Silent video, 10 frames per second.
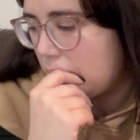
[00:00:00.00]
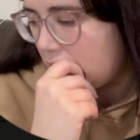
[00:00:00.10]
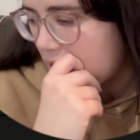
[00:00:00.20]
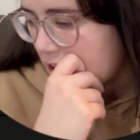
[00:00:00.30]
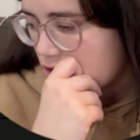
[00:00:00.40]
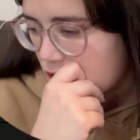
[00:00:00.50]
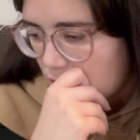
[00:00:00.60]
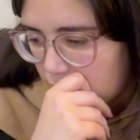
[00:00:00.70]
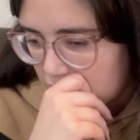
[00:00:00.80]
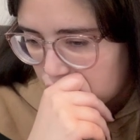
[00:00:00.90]
Let's
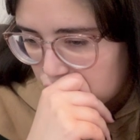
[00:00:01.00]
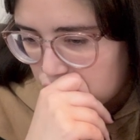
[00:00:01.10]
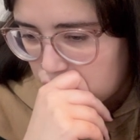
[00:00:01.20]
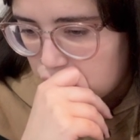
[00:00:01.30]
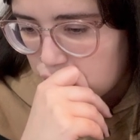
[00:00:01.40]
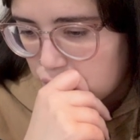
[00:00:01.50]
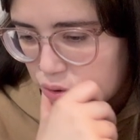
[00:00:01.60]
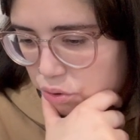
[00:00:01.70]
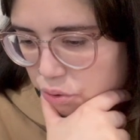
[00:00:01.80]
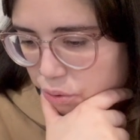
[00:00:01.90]
go
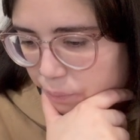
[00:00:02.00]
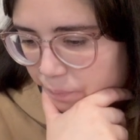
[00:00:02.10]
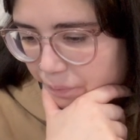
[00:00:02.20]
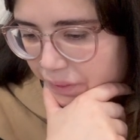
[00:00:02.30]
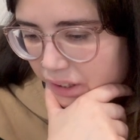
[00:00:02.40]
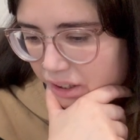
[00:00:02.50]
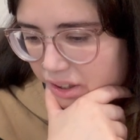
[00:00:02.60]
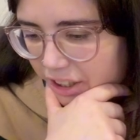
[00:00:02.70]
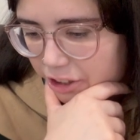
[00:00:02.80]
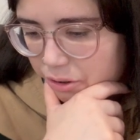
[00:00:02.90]
into
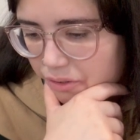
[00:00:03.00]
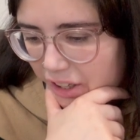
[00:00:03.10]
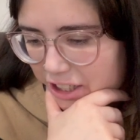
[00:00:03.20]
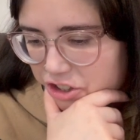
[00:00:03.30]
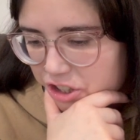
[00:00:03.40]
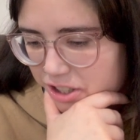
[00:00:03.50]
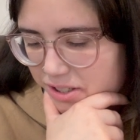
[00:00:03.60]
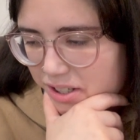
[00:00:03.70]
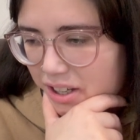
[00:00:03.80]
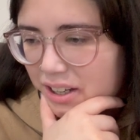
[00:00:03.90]
The Hero of
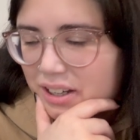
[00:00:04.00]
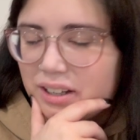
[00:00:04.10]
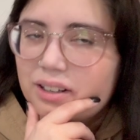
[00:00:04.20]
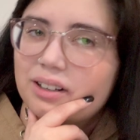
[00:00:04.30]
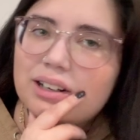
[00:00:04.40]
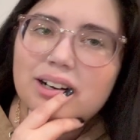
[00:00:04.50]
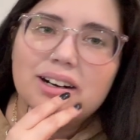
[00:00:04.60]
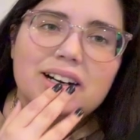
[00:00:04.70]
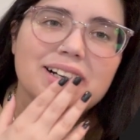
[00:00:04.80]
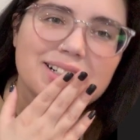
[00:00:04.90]
Ages.
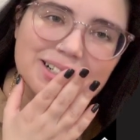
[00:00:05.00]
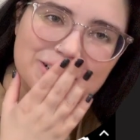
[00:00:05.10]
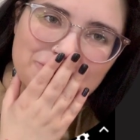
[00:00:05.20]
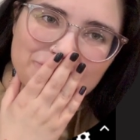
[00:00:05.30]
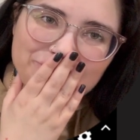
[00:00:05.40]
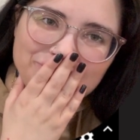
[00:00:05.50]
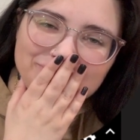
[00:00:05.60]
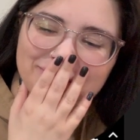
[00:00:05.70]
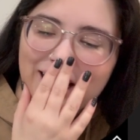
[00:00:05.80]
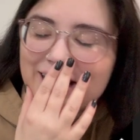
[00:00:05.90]

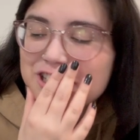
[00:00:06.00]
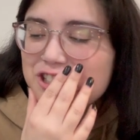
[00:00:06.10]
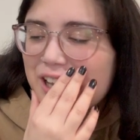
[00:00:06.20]
I